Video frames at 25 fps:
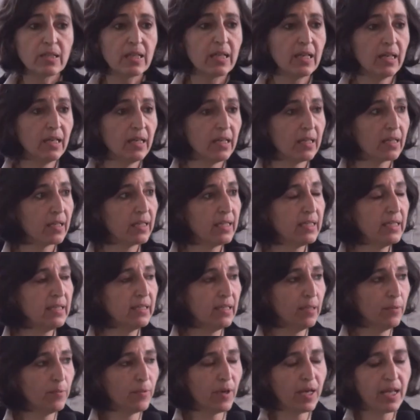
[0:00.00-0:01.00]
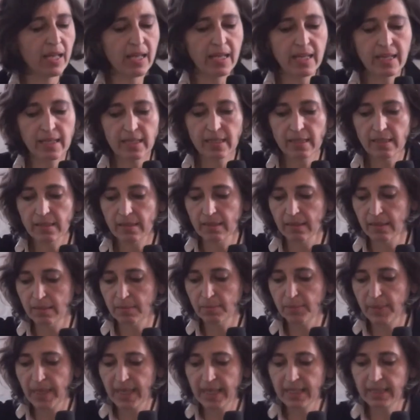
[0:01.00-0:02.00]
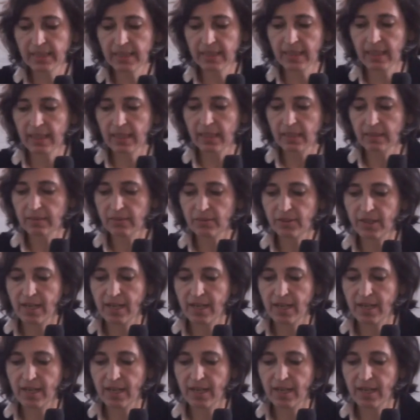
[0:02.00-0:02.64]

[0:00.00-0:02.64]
in a way making